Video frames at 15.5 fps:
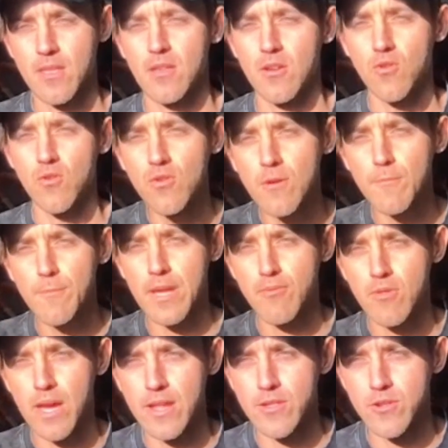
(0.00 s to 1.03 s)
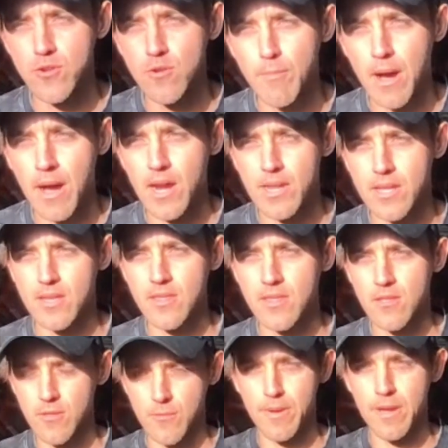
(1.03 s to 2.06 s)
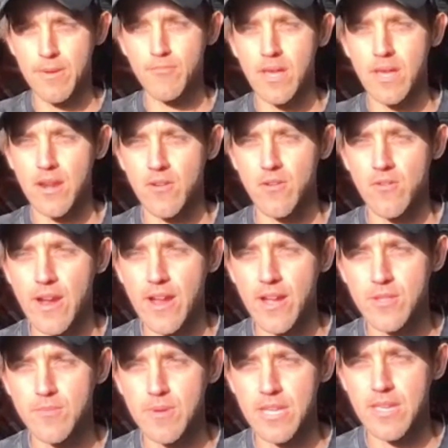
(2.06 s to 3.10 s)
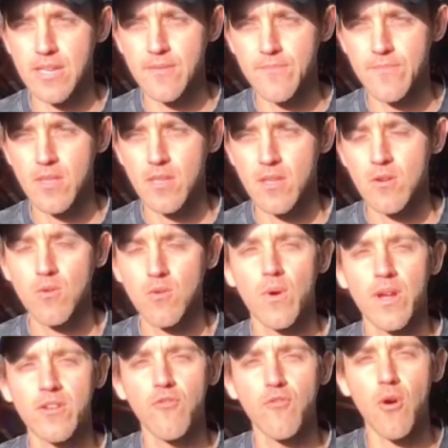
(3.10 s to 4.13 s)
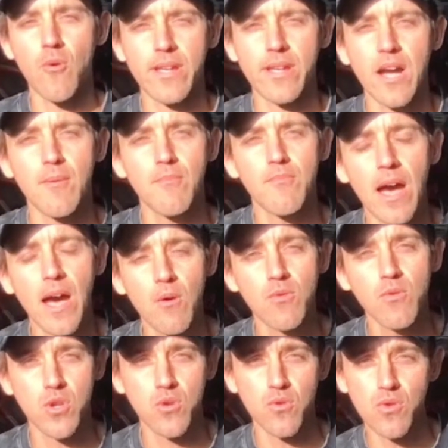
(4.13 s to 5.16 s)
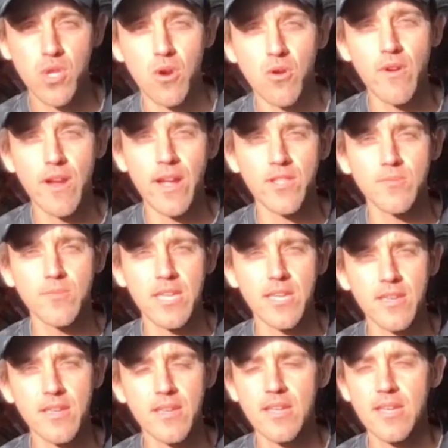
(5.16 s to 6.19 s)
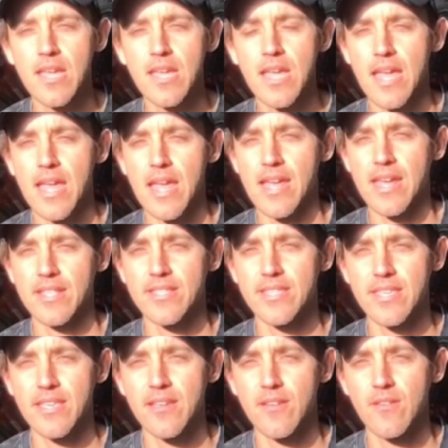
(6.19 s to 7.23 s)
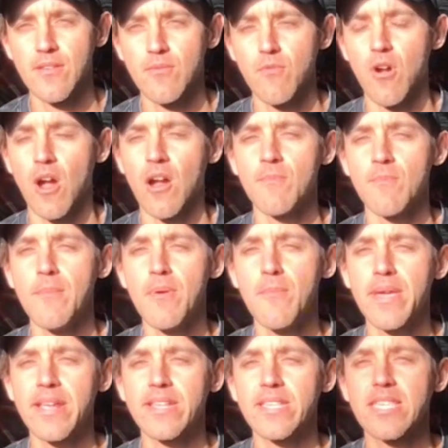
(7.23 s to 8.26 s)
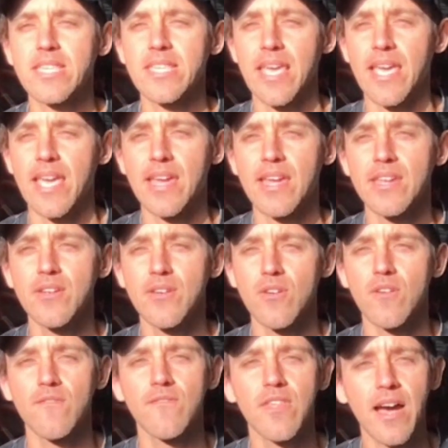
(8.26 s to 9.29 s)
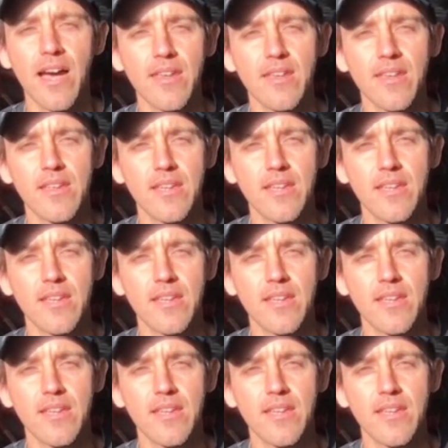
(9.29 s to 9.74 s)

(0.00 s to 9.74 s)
all the people that do party and the people that are around me when growing up, that was also around me. And I remember being scared of that